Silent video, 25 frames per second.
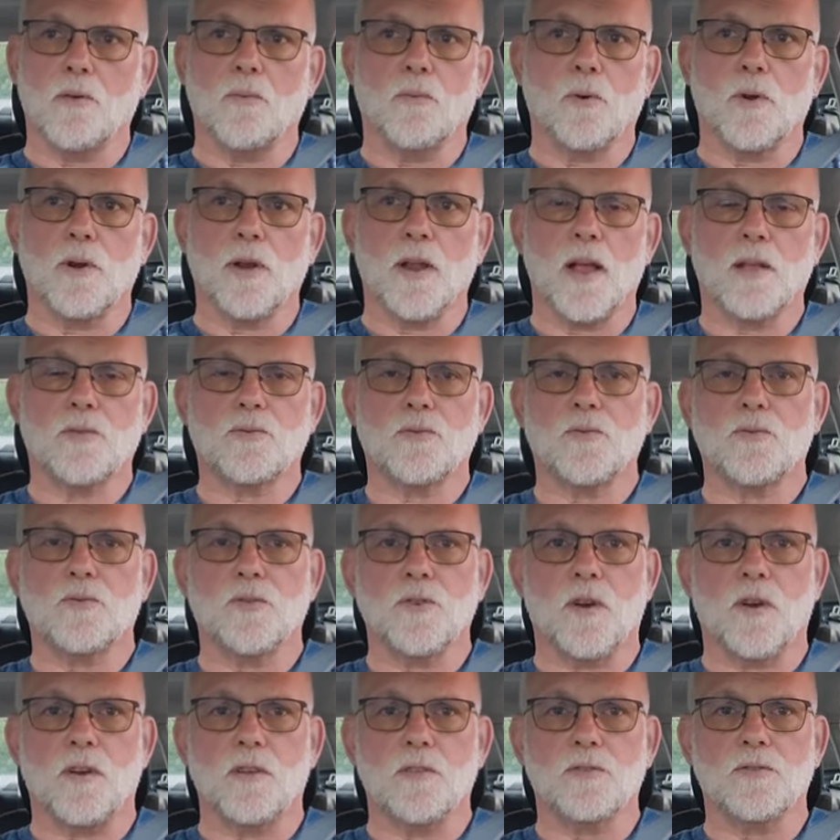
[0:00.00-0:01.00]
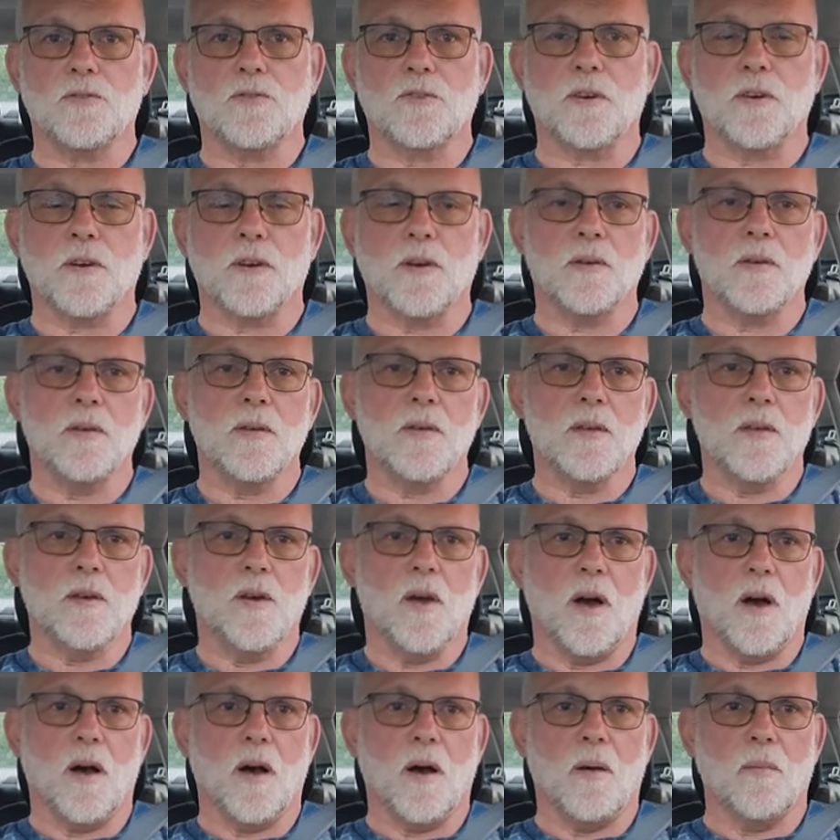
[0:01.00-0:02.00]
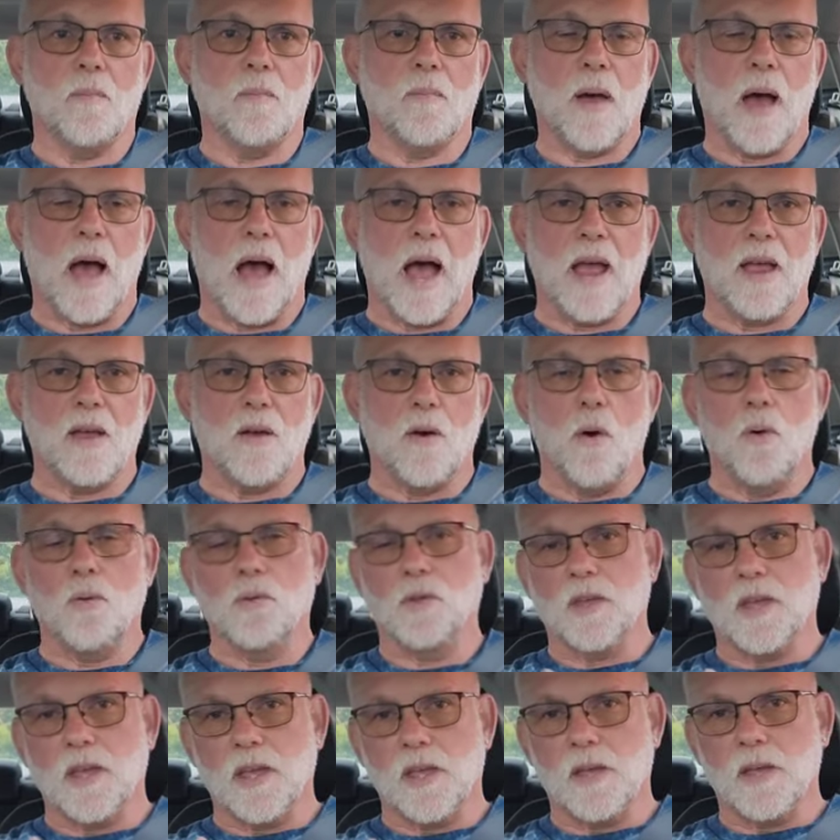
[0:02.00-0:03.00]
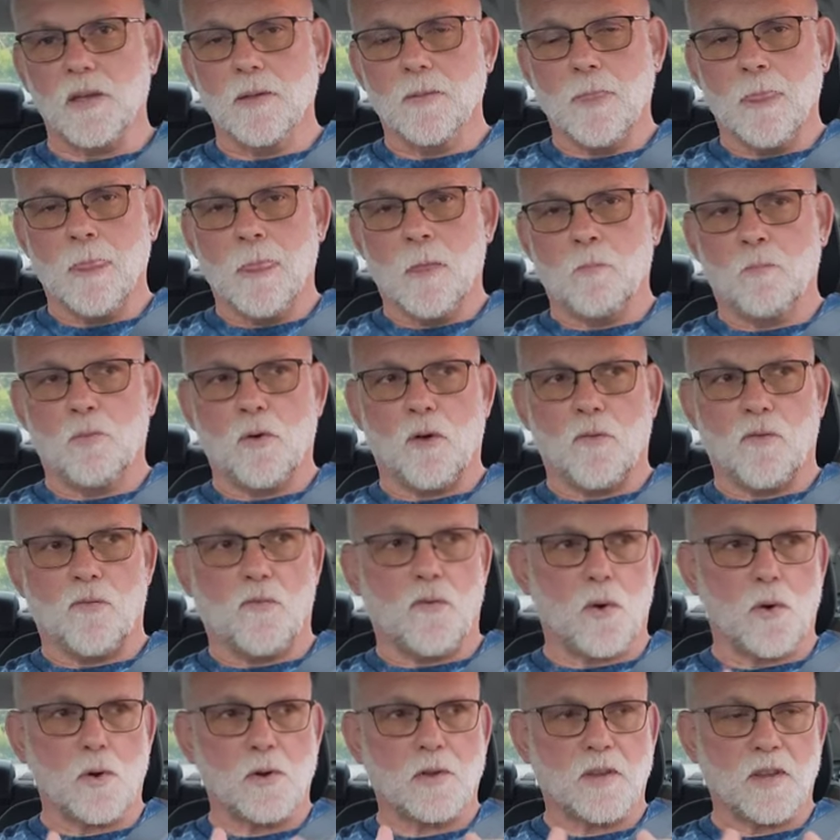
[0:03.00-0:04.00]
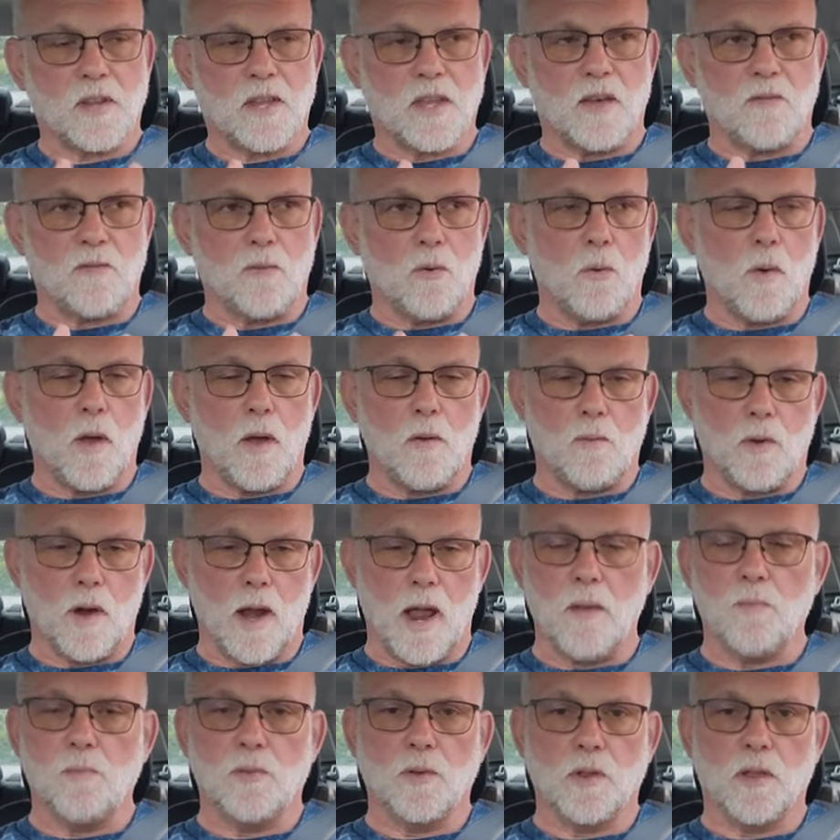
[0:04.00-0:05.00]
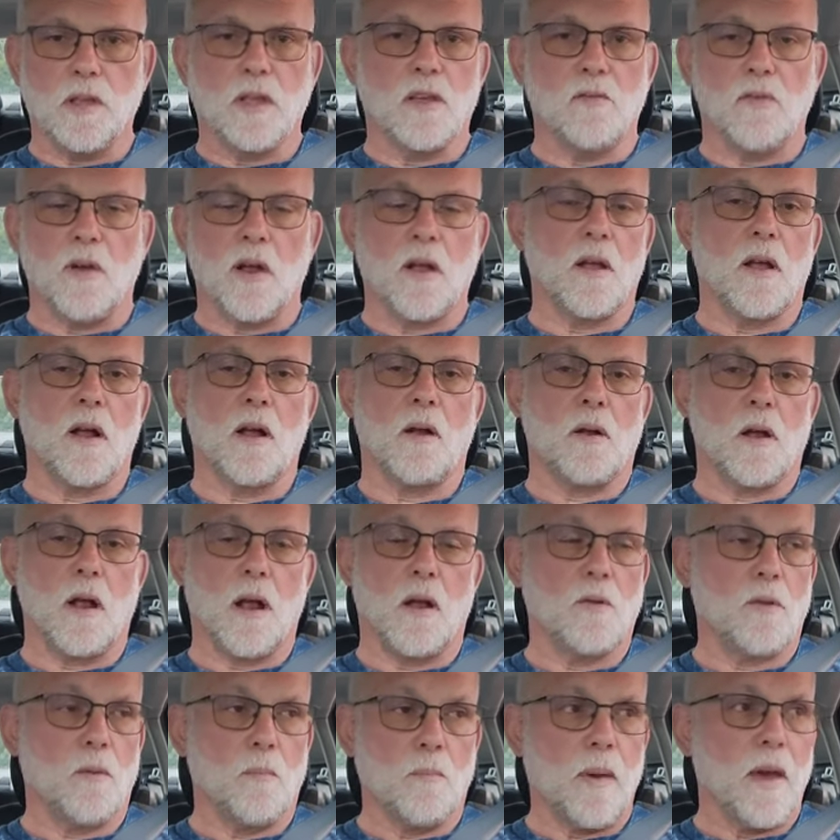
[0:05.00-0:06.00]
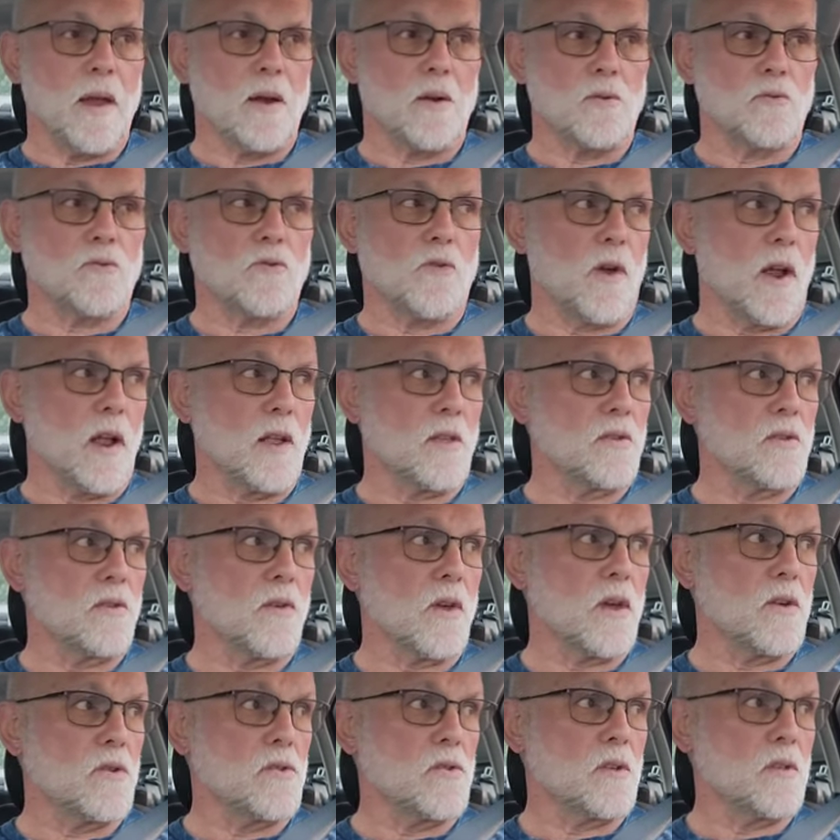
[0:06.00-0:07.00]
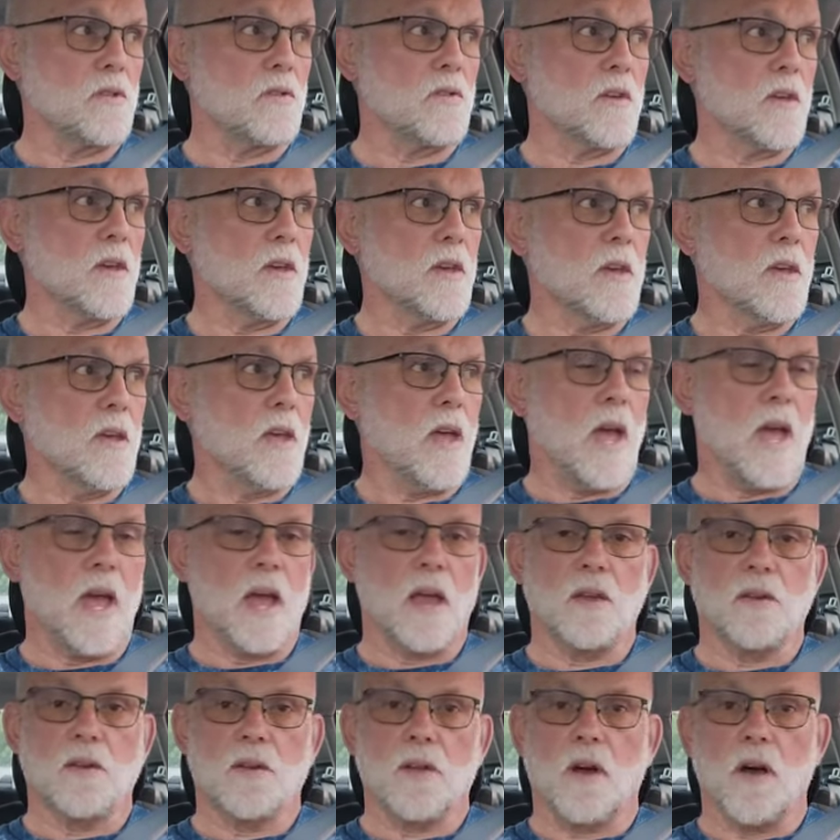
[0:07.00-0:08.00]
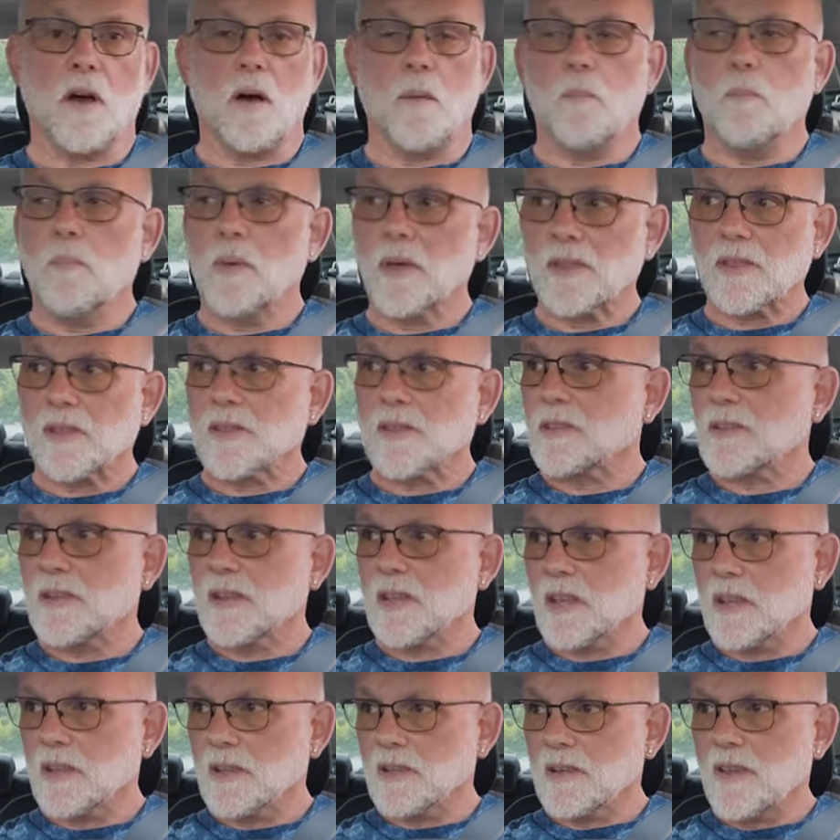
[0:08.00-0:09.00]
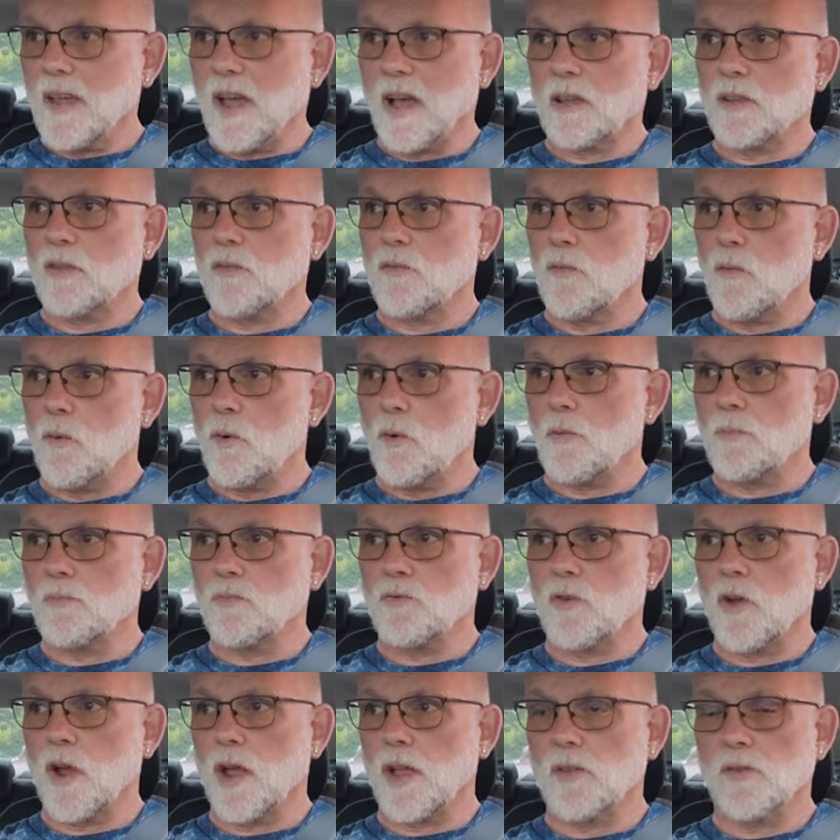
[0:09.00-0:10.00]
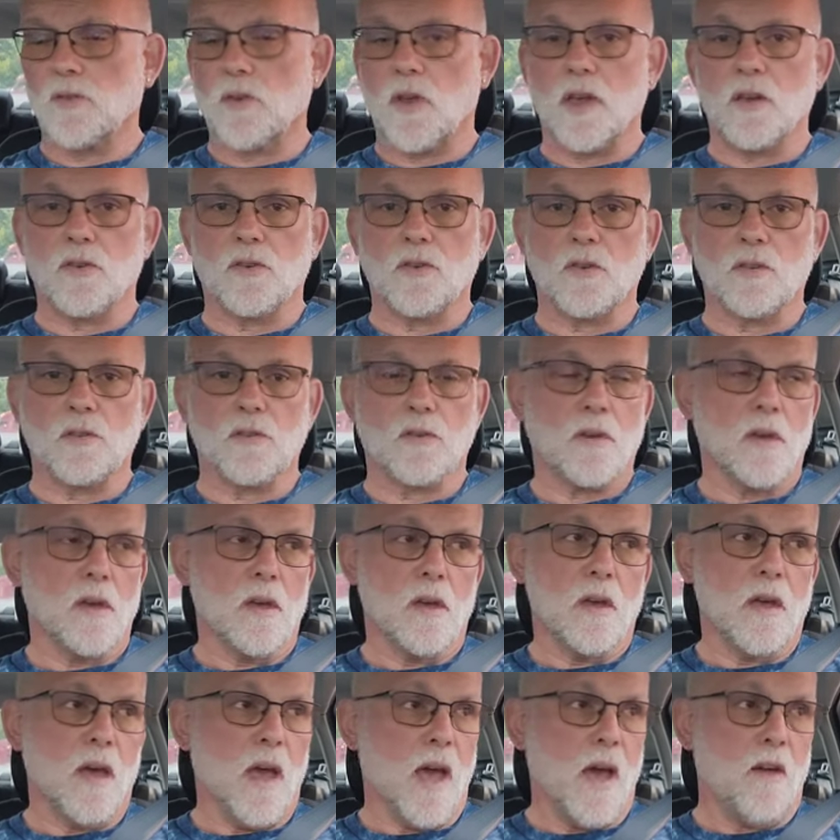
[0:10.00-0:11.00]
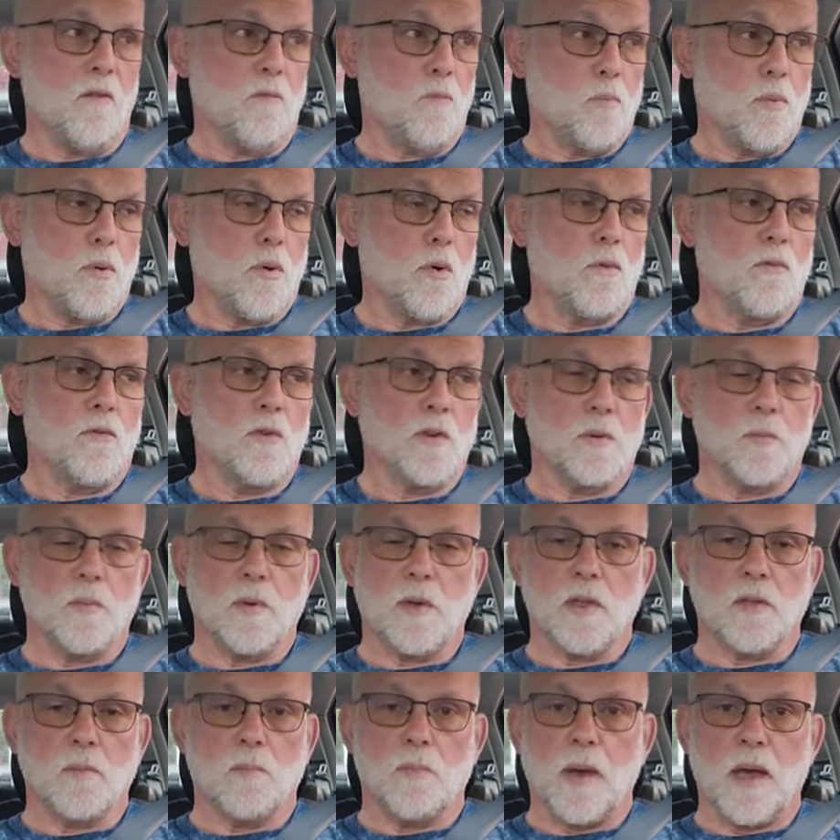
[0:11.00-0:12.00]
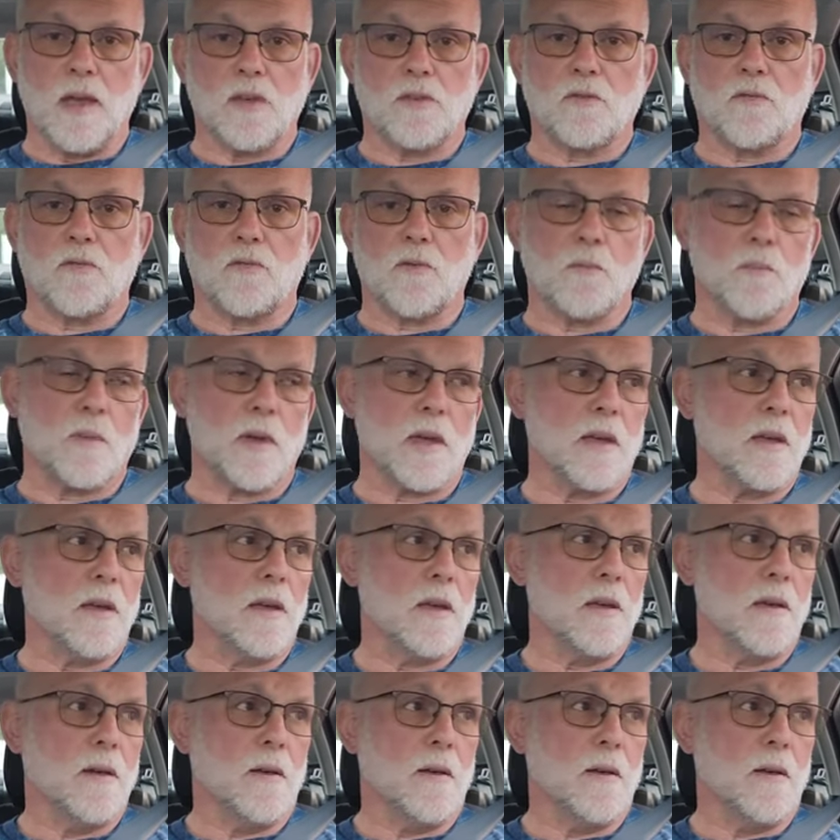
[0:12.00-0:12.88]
We're not your judge. I only prefer to give away what I believe are the better translations, and Byzantine text form translations have proven to be the best for me.